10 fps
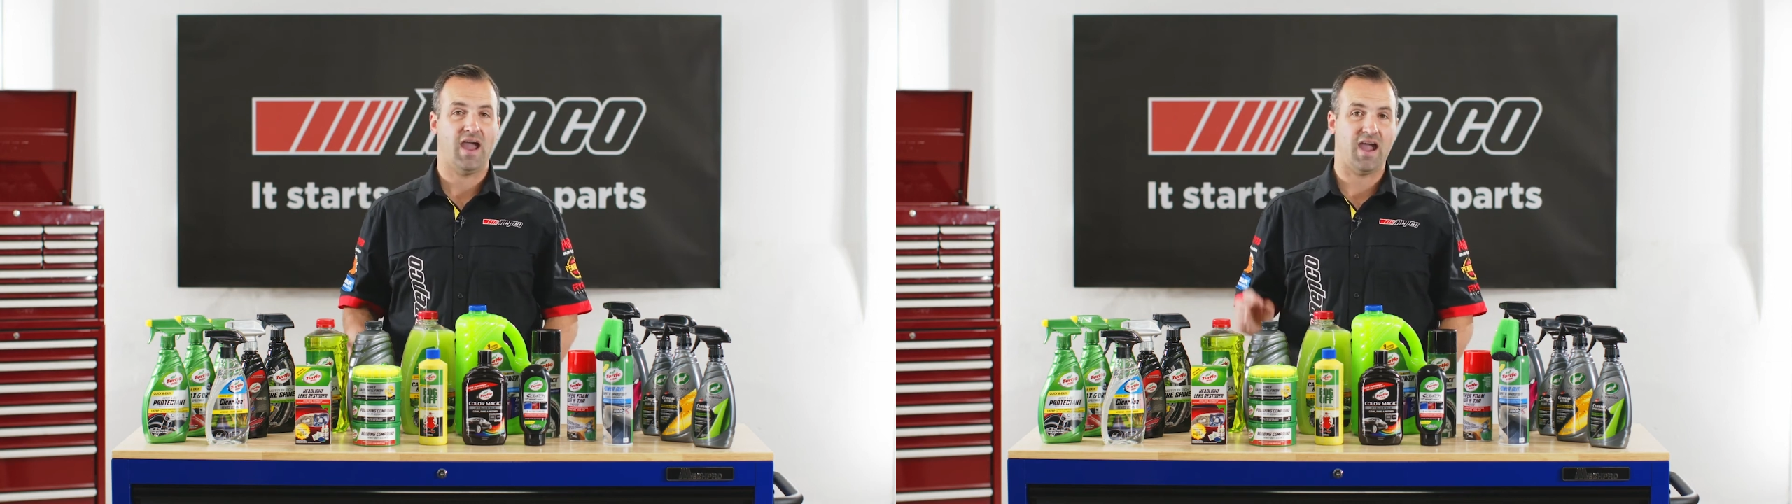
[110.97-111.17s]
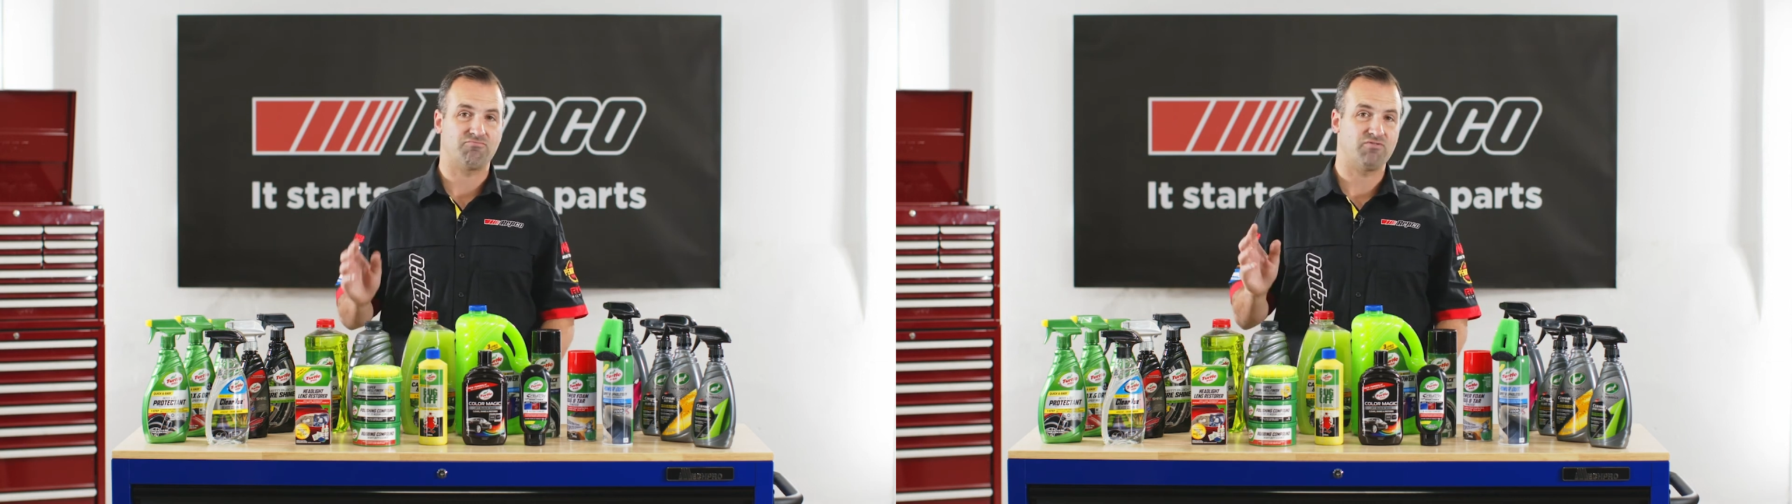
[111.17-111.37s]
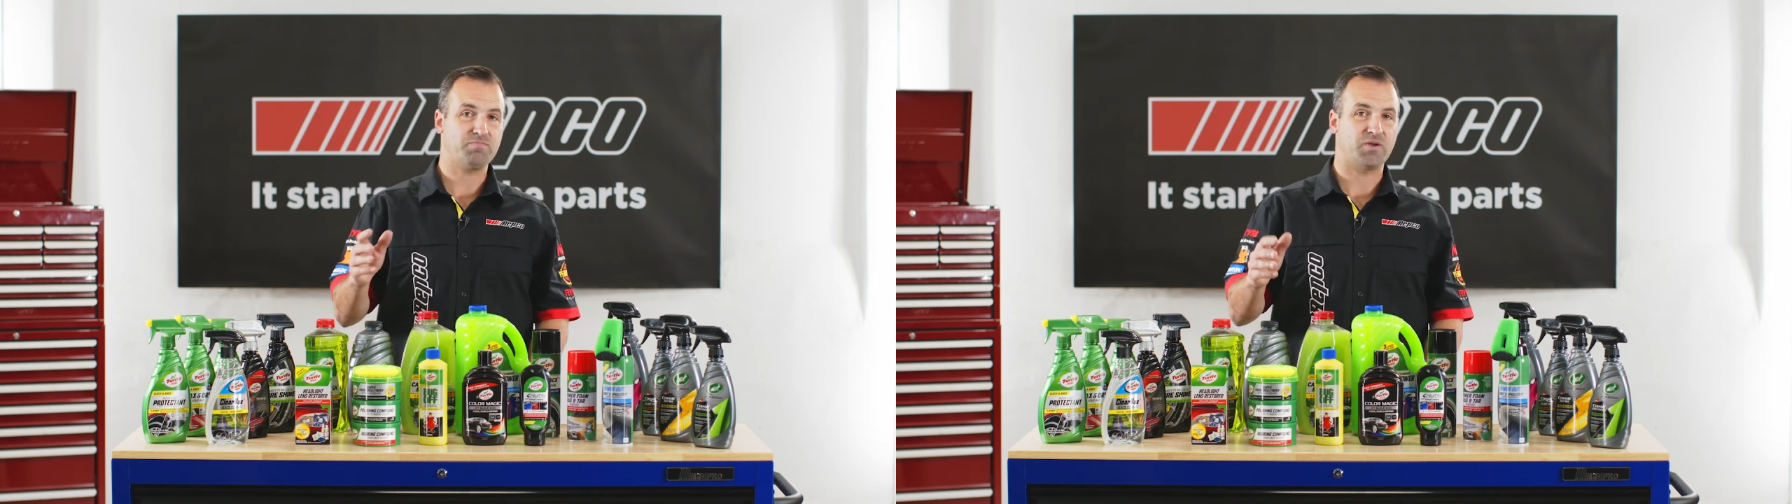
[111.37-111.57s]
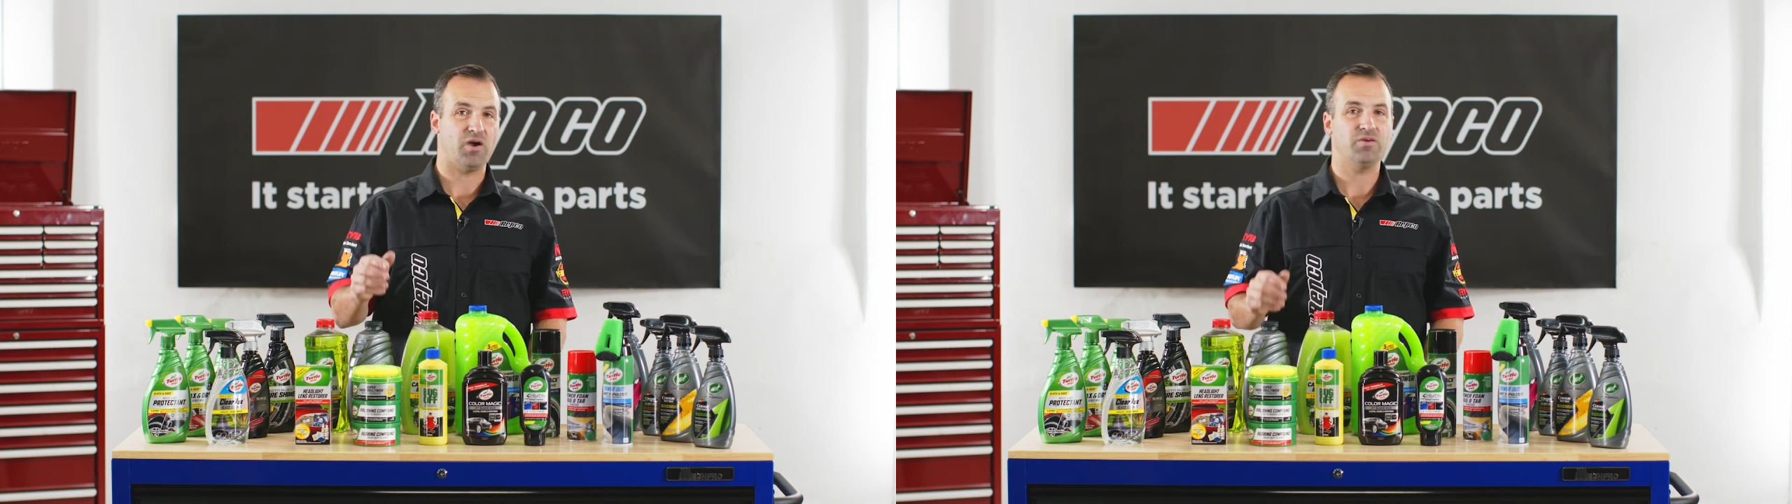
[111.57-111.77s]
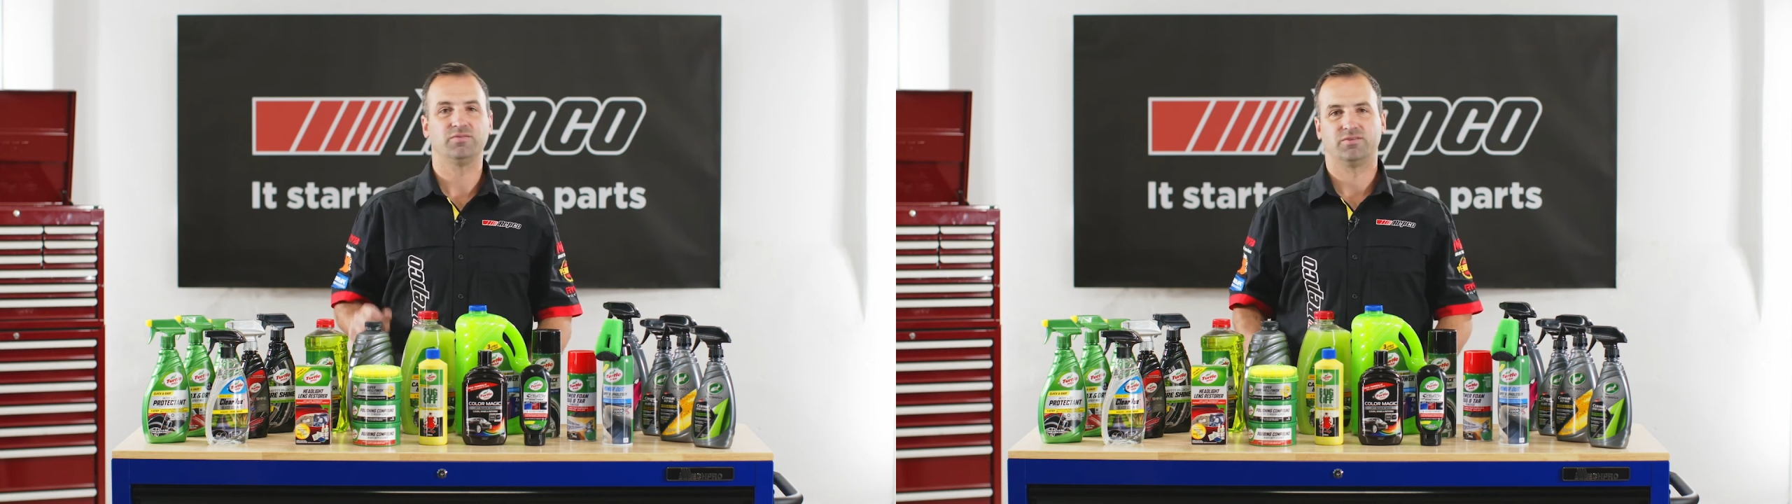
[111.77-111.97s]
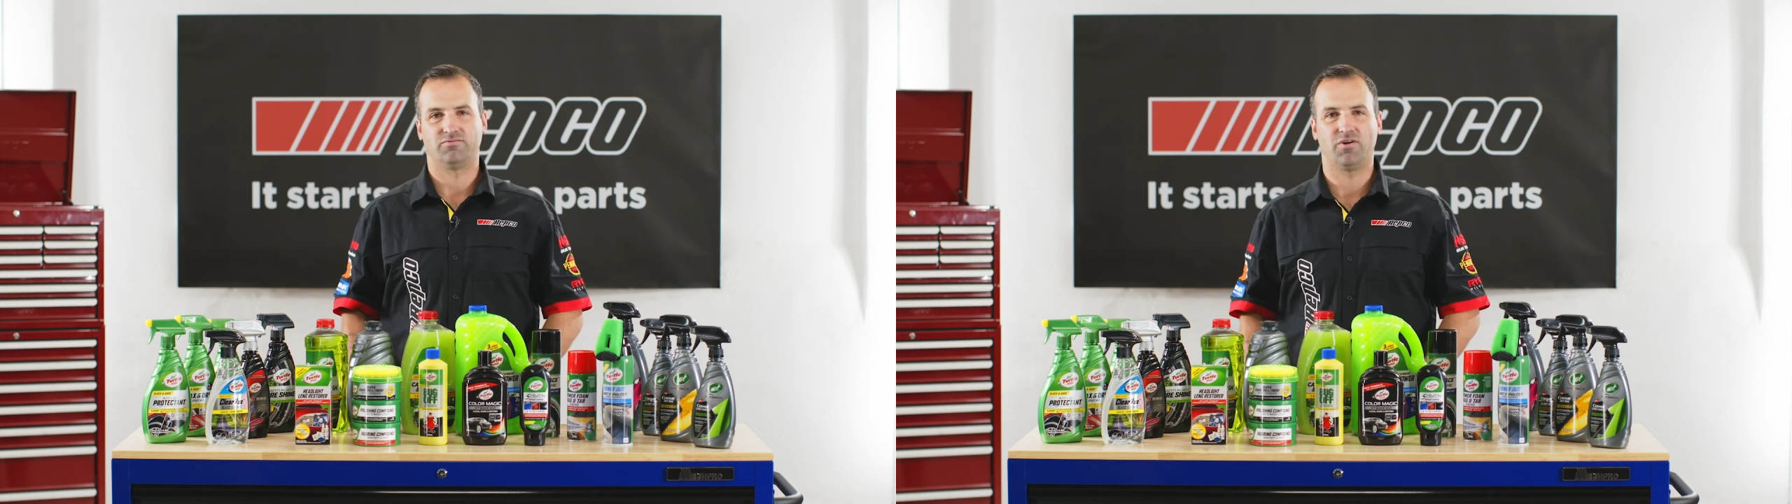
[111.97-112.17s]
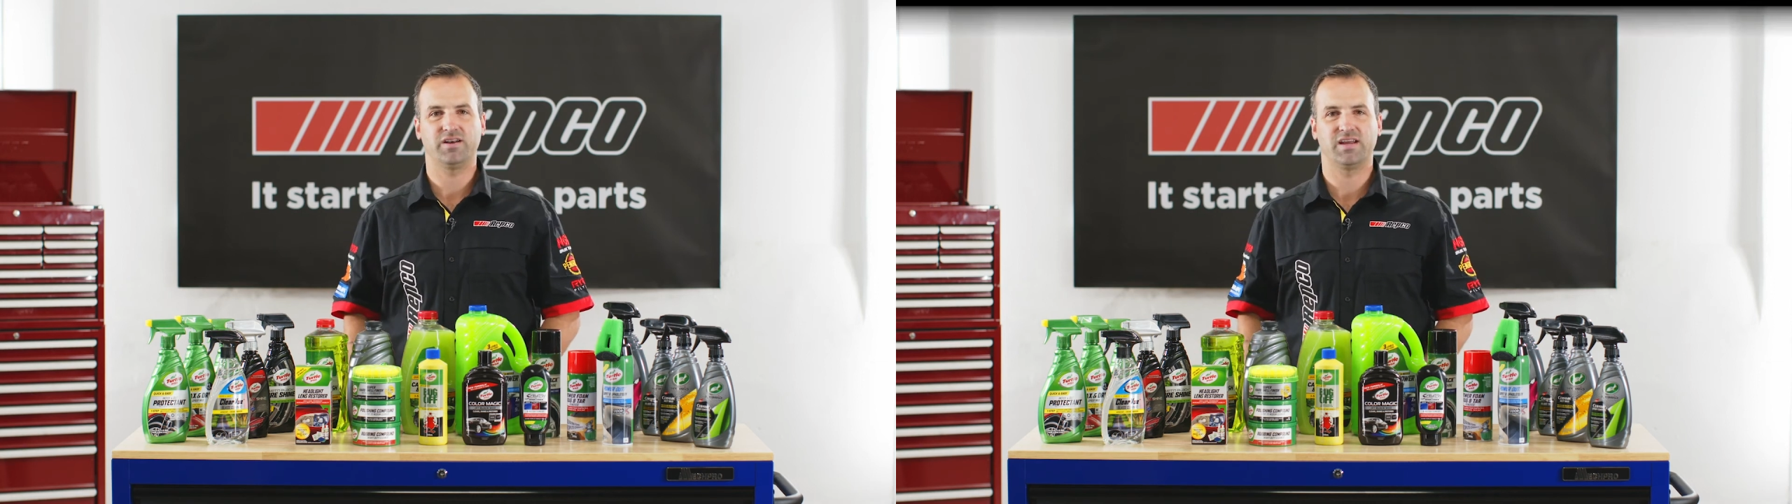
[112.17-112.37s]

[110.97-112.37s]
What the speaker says: at Repco right